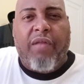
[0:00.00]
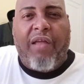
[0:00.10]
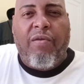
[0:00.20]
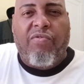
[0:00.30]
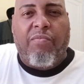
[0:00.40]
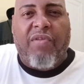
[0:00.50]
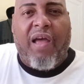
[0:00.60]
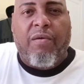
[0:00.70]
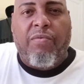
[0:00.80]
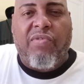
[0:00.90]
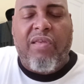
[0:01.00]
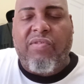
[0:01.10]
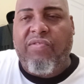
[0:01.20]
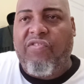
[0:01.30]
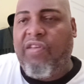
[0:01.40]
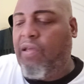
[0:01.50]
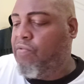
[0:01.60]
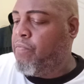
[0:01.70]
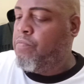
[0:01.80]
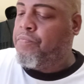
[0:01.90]
I use some taco seasoned
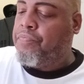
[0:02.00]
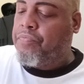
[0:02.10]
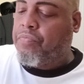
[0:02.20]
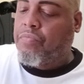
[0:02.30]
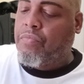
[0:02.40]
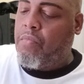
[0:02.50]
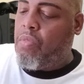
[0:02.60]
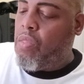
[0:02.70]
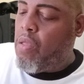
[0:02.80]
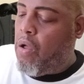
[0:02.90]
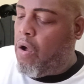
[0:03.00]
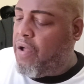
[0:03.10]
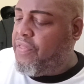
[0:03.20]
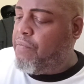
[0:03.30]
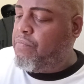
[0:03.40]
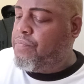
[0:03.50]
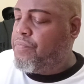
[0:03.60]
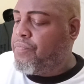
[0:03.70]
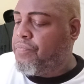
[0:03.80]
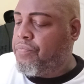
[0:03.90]
cheese on them.
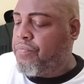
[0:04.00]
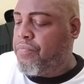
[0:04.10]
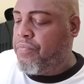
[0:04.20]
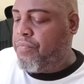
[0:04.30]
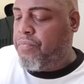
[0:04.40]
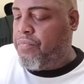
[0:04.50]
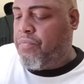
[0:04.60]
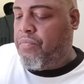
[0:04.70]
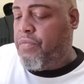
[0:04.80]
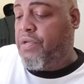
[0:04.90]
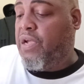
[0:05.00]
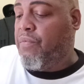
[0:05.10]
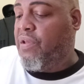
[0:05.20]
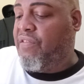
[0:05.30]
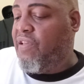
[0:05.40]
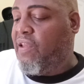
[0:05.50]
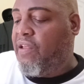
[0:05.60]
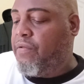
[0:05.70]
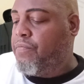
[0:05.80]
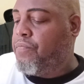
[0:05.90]
You can't really tell it.